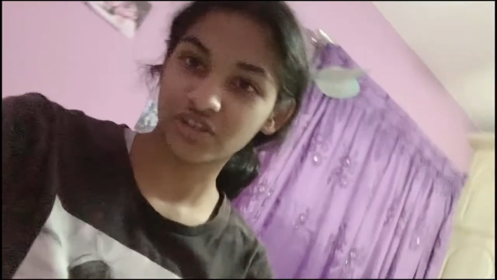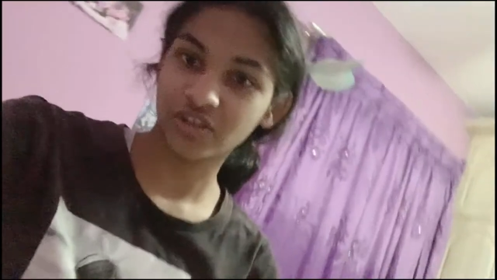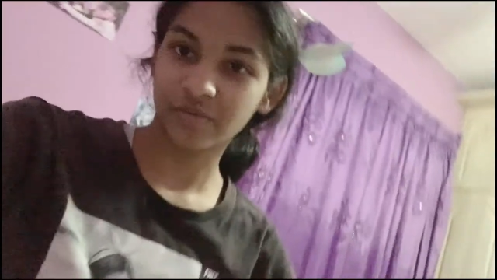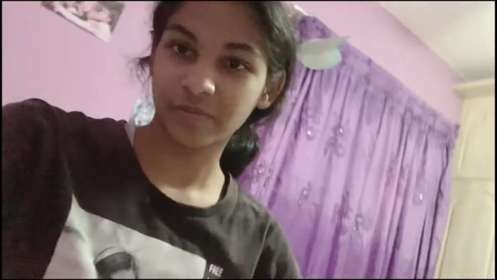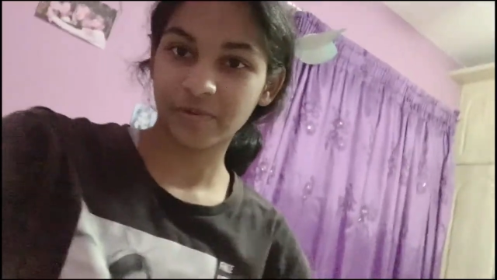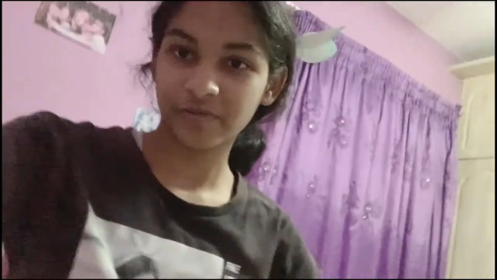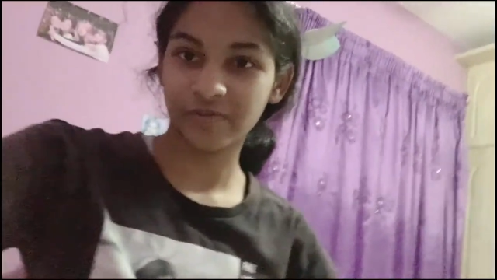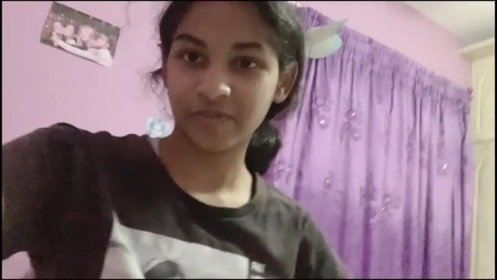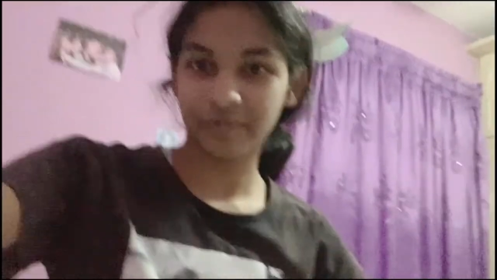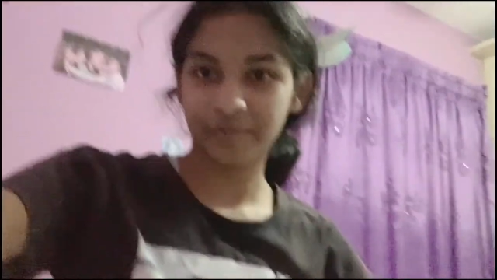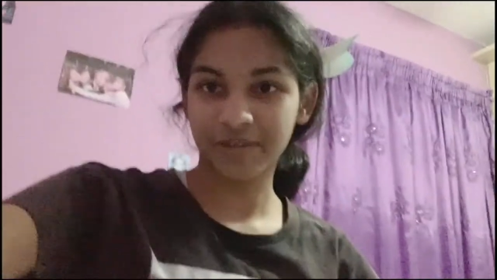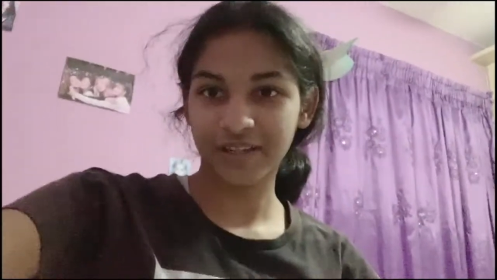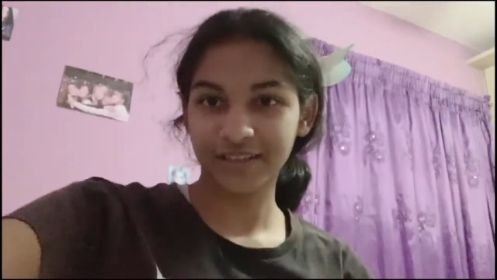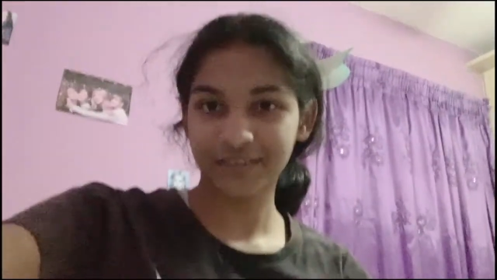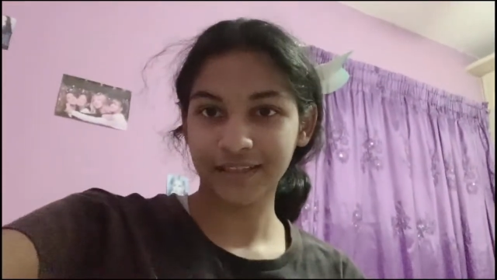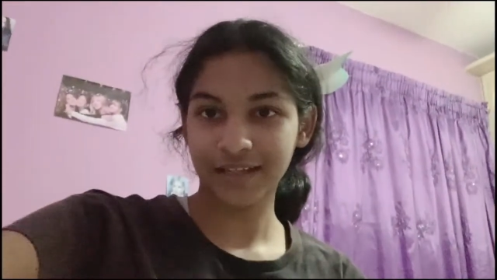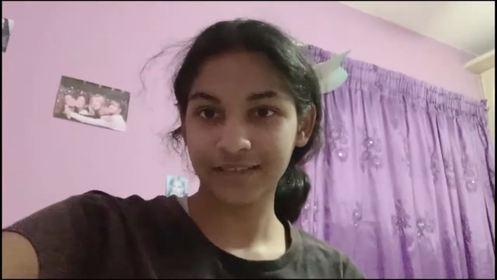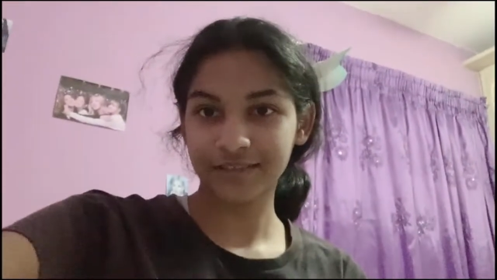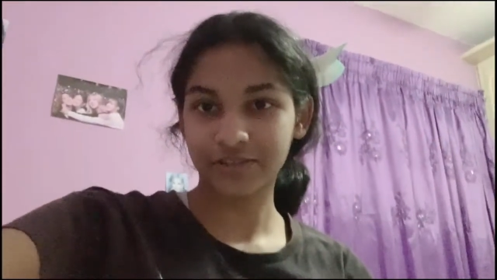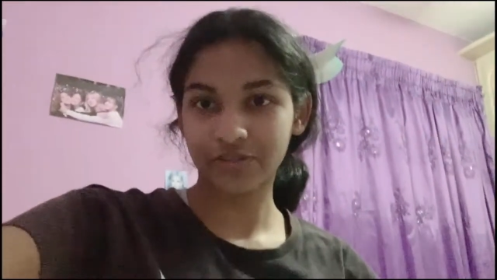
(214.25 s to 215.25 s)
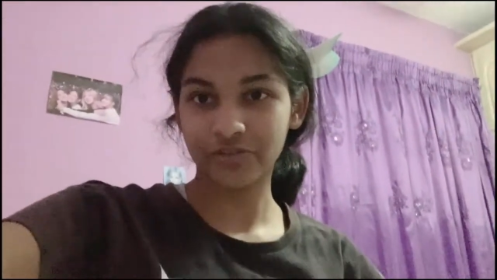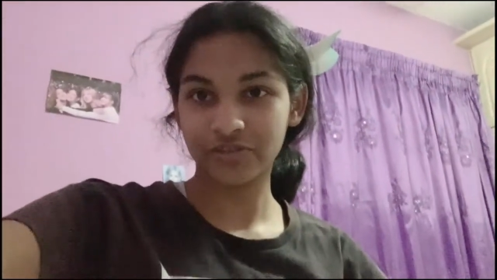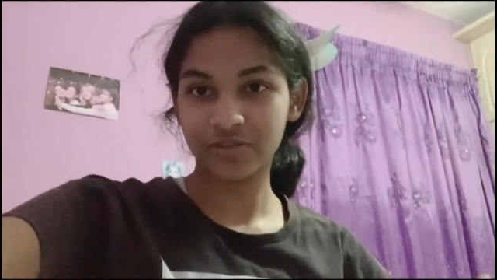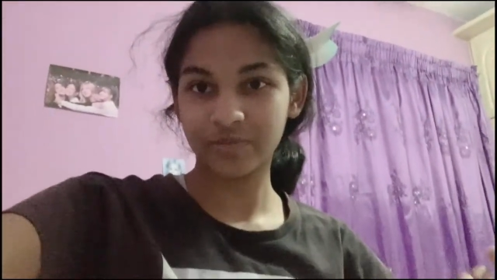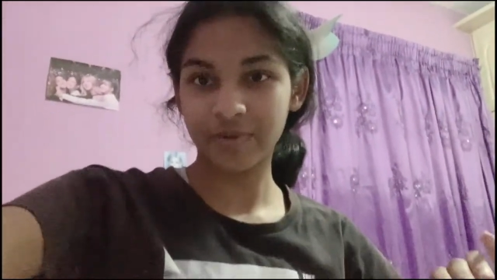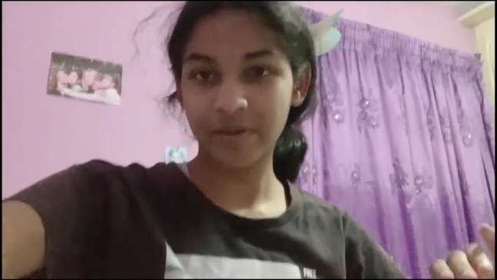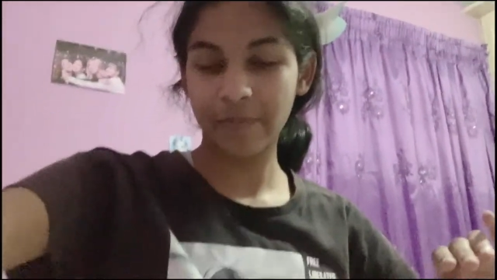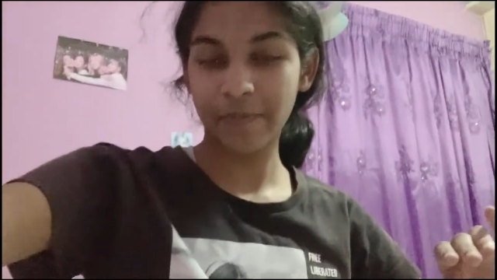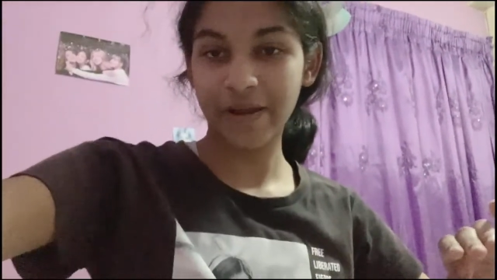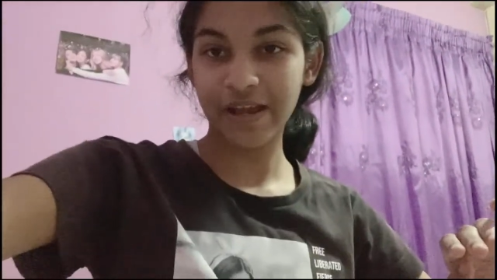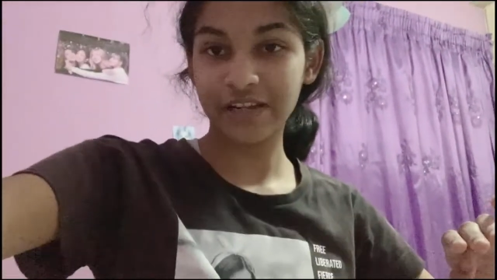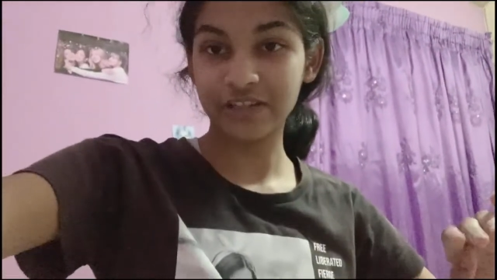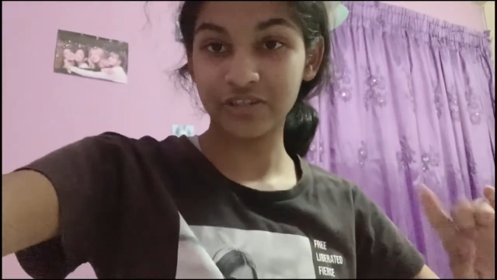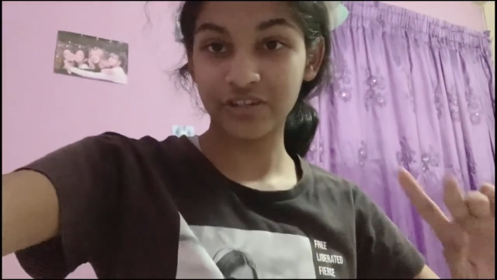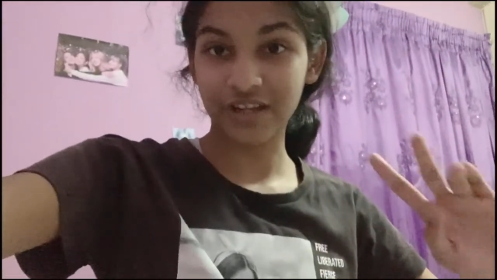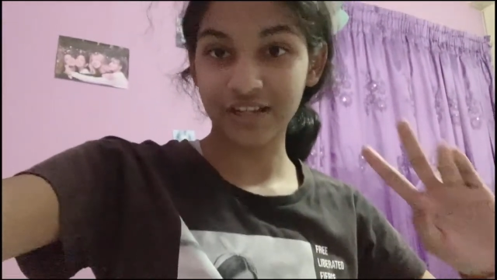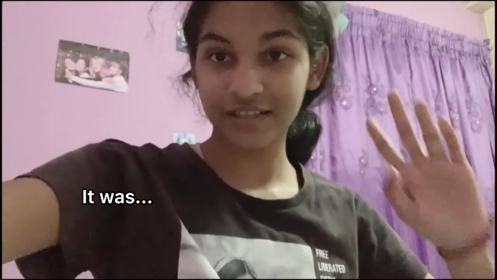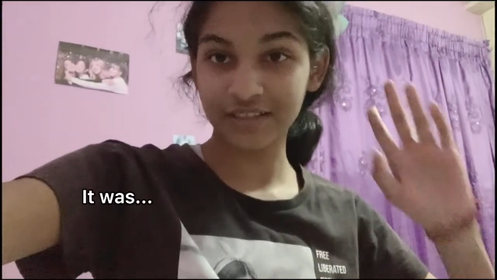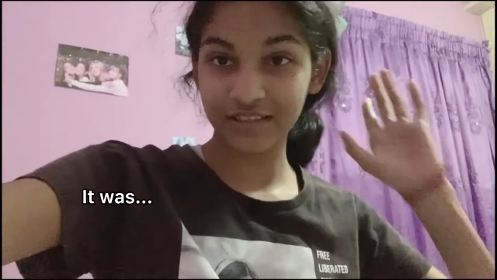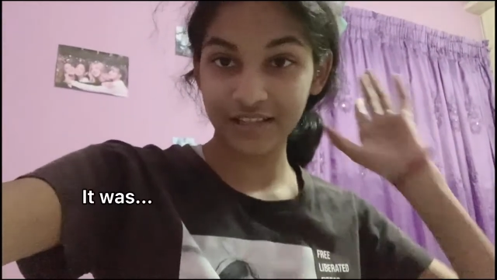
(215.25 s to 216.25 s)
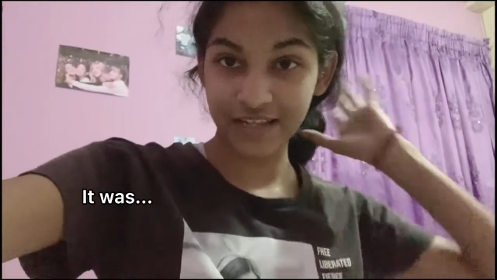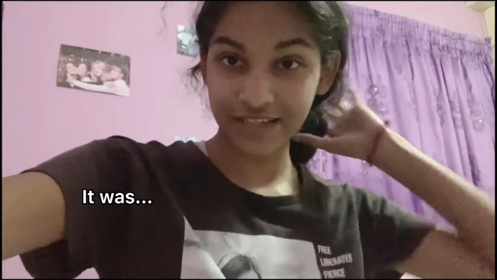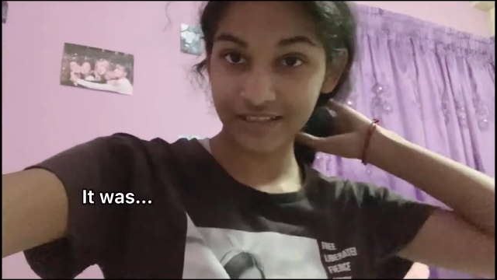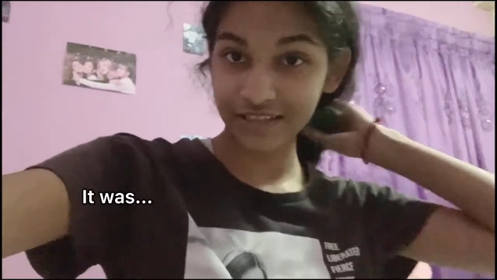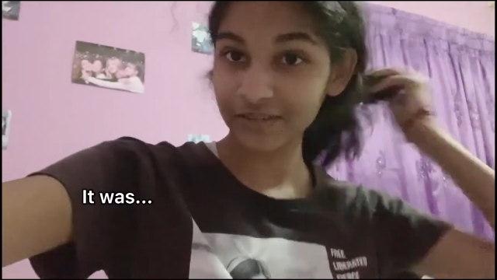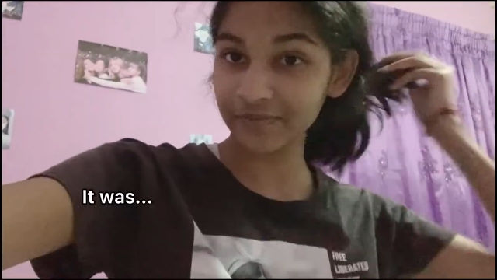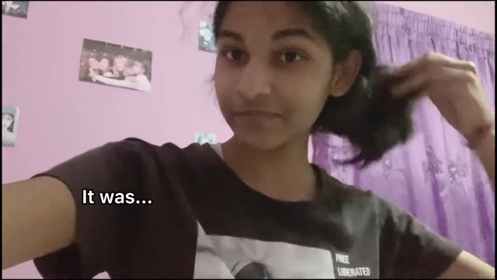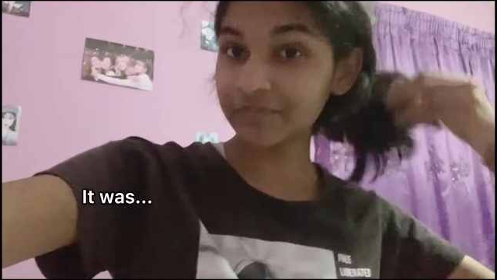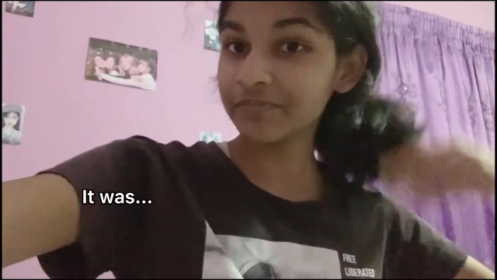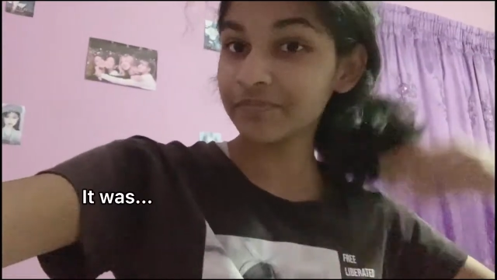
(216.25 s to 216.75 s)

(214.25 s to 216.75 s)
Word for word: not be filming like that. It's going to be a pain to edit later.